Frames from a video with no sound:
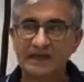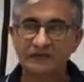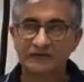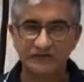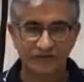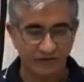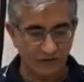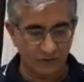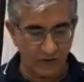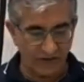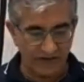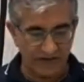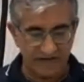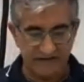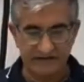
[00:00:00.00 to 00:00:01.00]
The third one
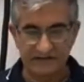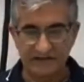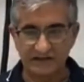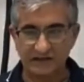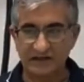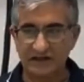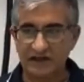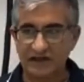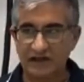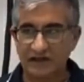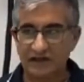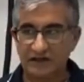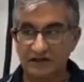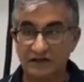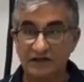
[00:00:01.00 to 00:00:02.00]
is
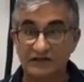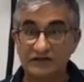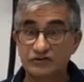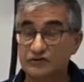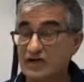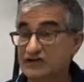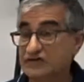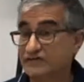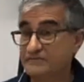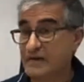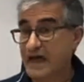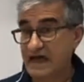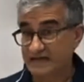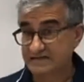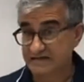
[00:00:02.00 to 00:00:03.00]
introduction of
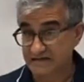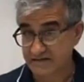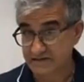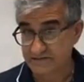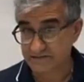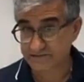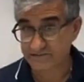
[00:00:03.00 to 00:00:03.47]
BASs.